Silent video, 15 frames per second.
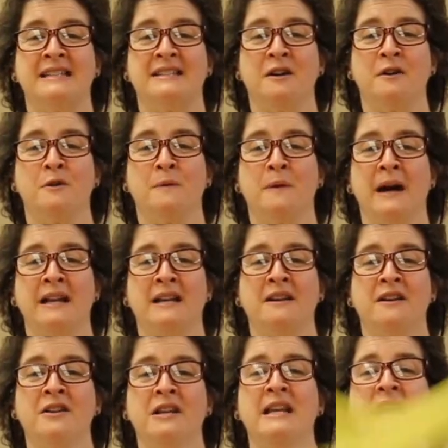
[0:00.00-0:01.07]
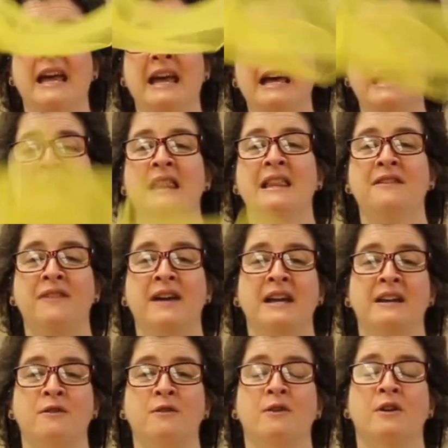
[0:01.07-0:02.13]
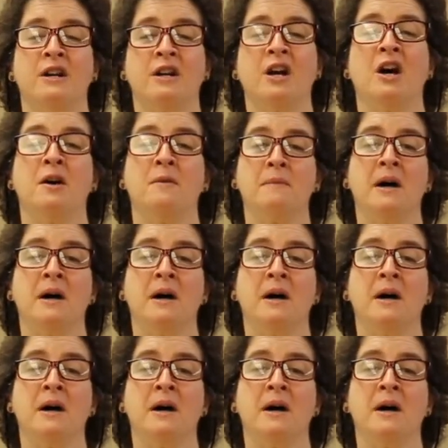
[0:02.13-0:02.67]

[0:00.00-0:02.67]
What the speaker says: Let's go riding on an elevator.